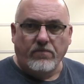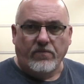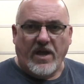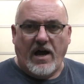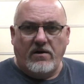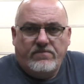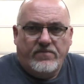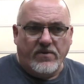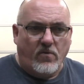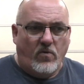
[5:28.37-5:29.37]
No,
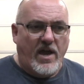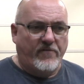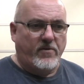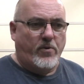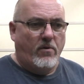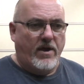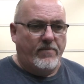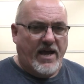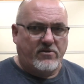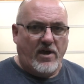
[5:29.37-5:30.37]
we have to program
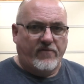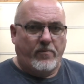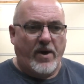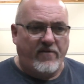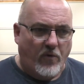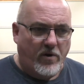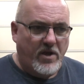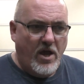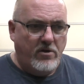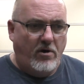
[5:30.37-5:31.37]
that, you have to pay for it,
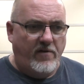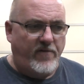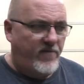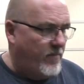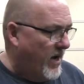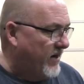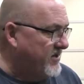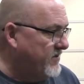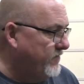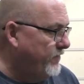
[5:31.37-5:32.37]

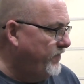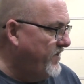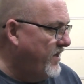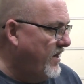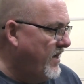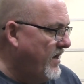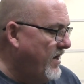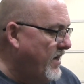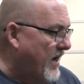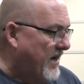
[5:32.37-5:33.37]
$250.
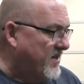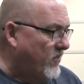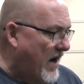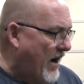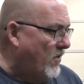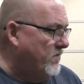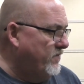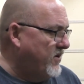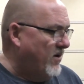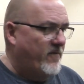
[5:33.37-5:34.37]
I said, wow,
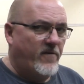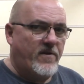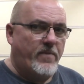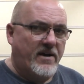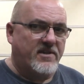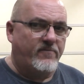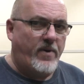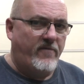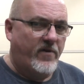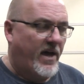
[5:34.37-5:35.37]
$250, I have to
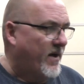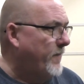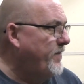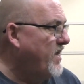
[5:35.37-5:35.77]
pay for that, huh?